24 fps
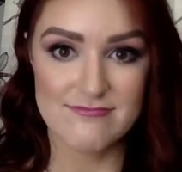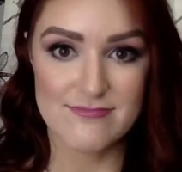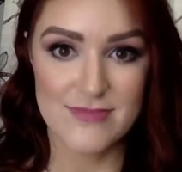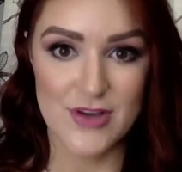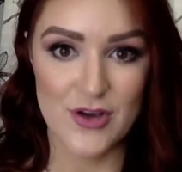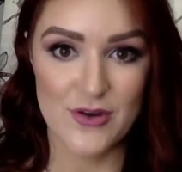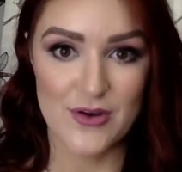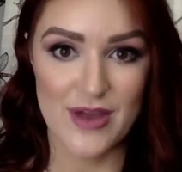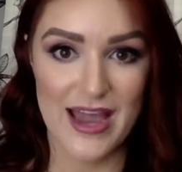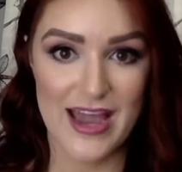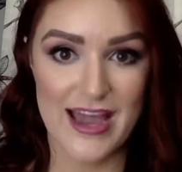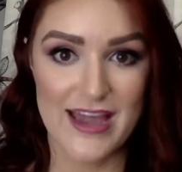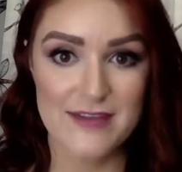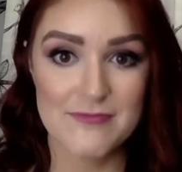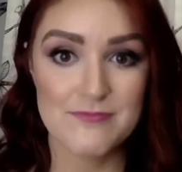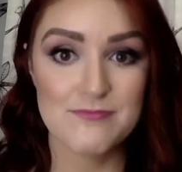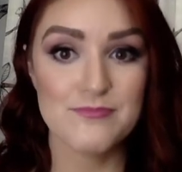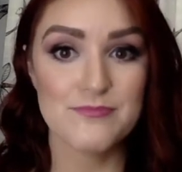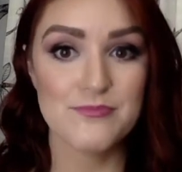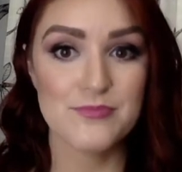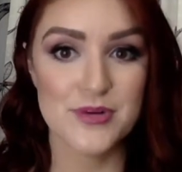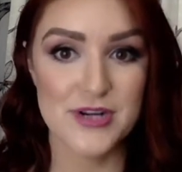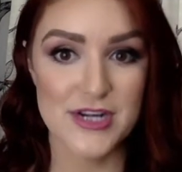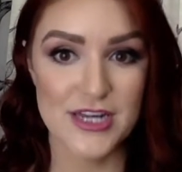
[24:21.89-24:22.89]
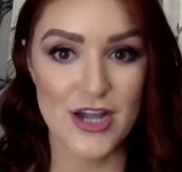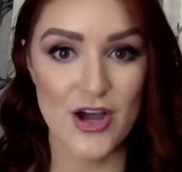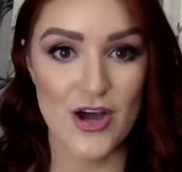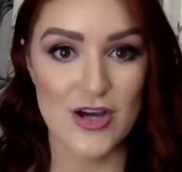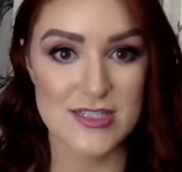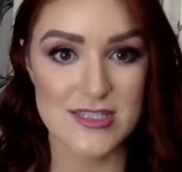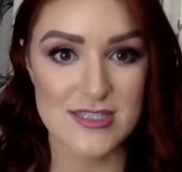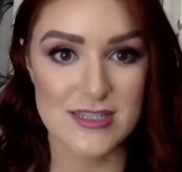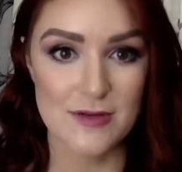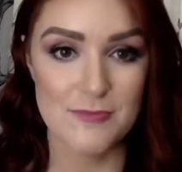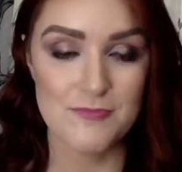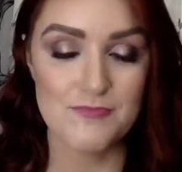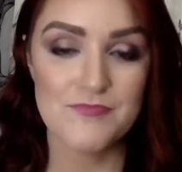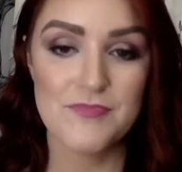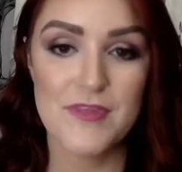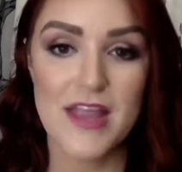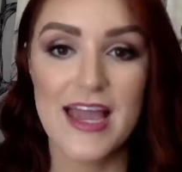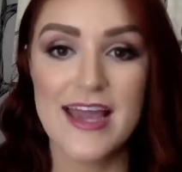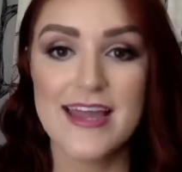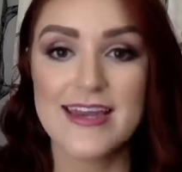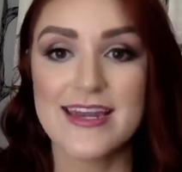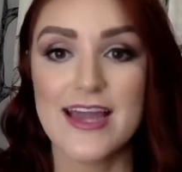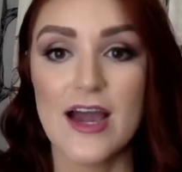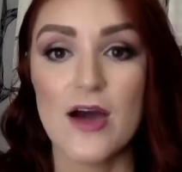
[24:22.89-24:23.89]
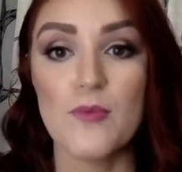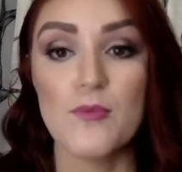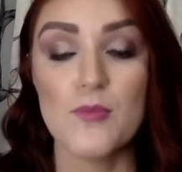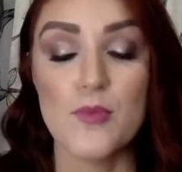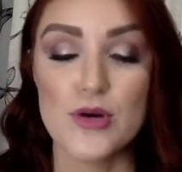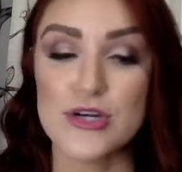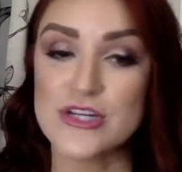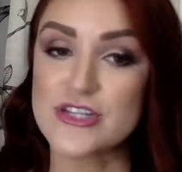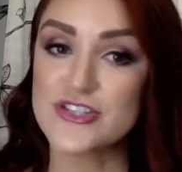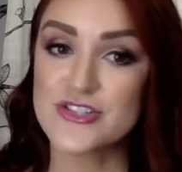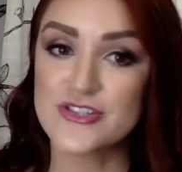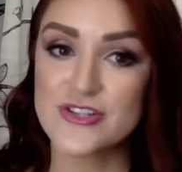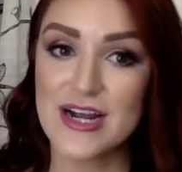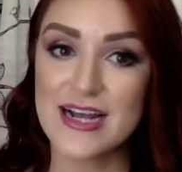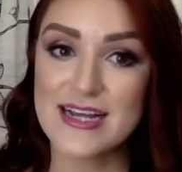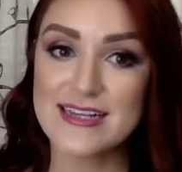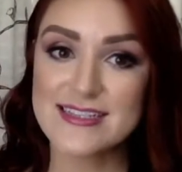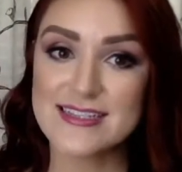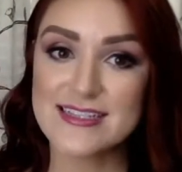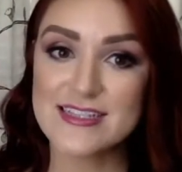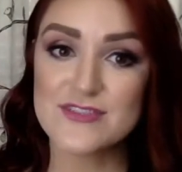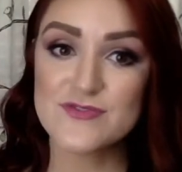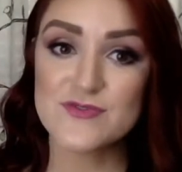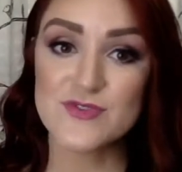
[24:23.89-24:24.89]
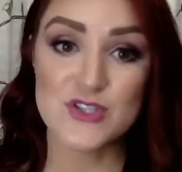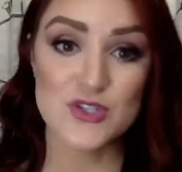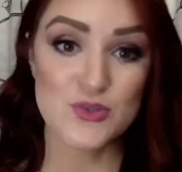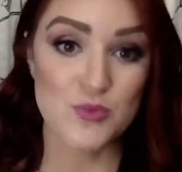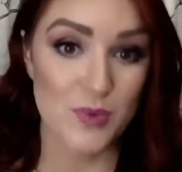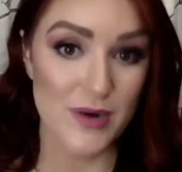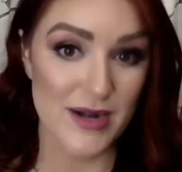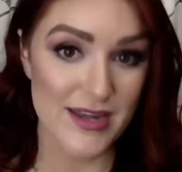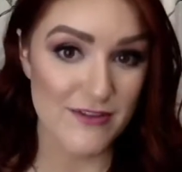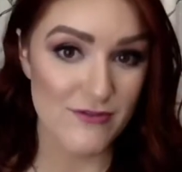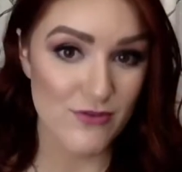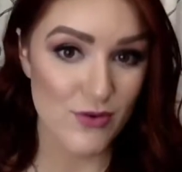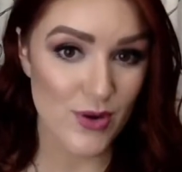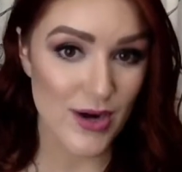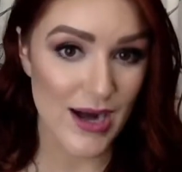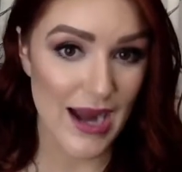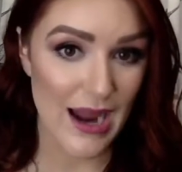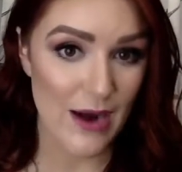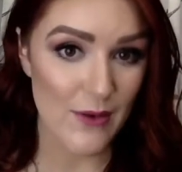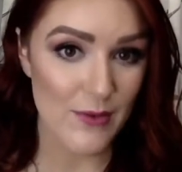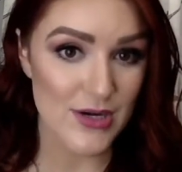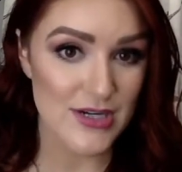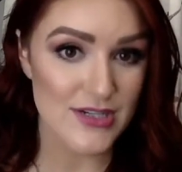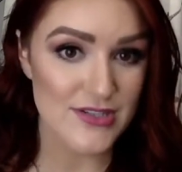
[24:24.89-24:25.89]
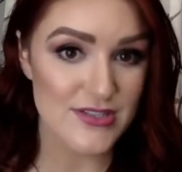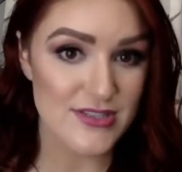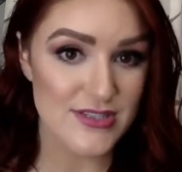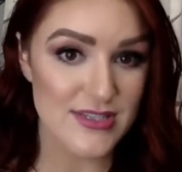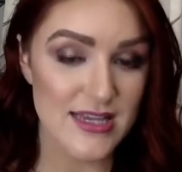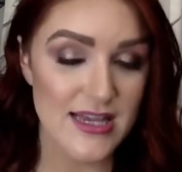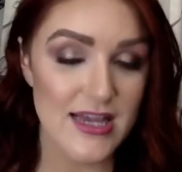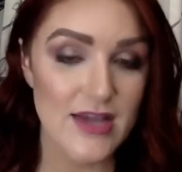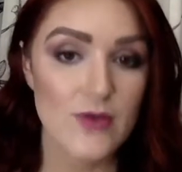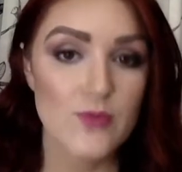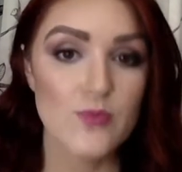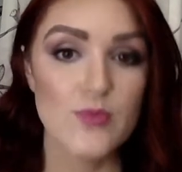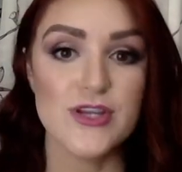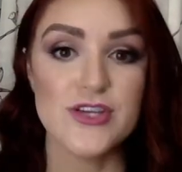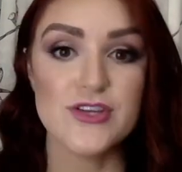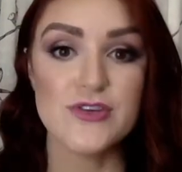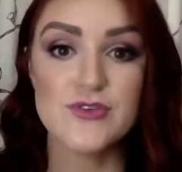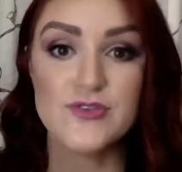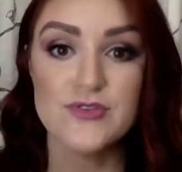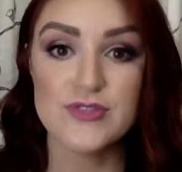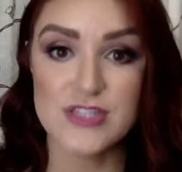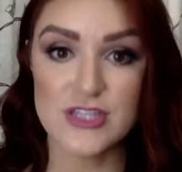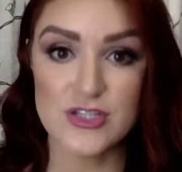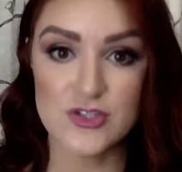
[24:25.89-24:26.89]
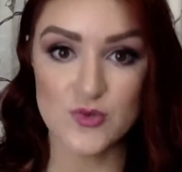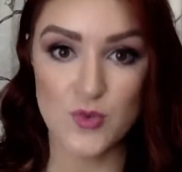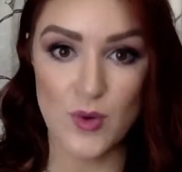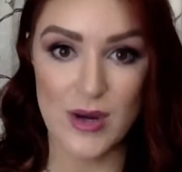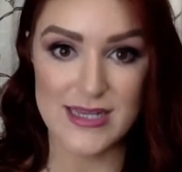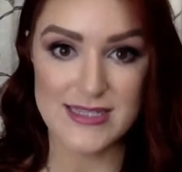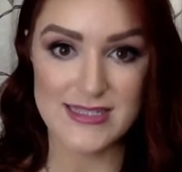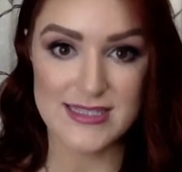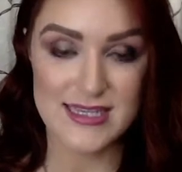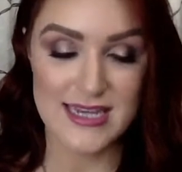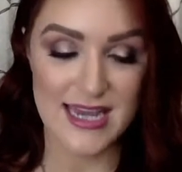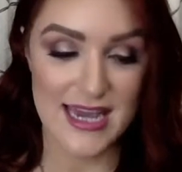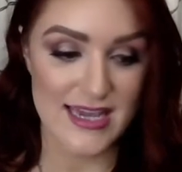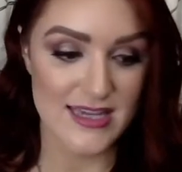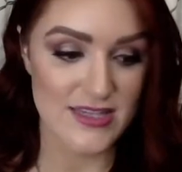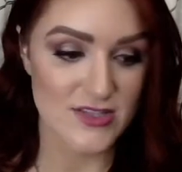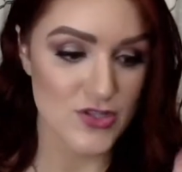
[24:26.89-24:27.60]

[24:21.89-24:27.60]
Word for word: Okay, pretty awesome. Now, it moisturizes for 24 hours when you use it twice a day.